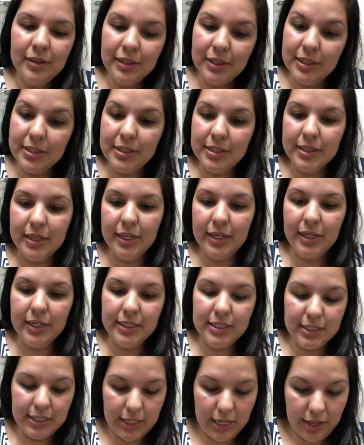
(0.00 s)
Let's get it
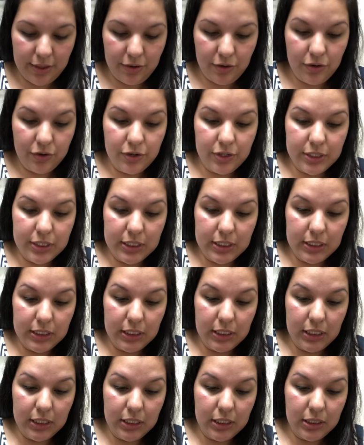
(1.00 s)
together,
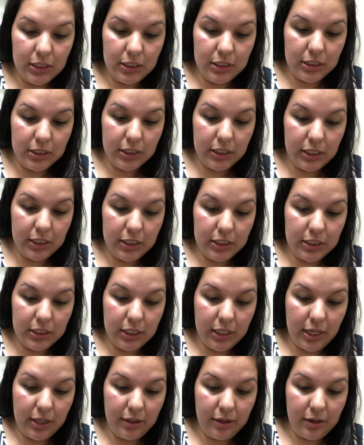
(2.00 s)
Christy. Let's get it
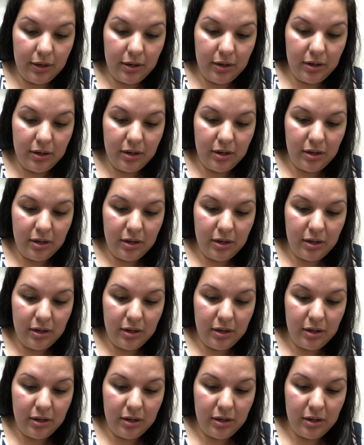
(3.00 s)
together.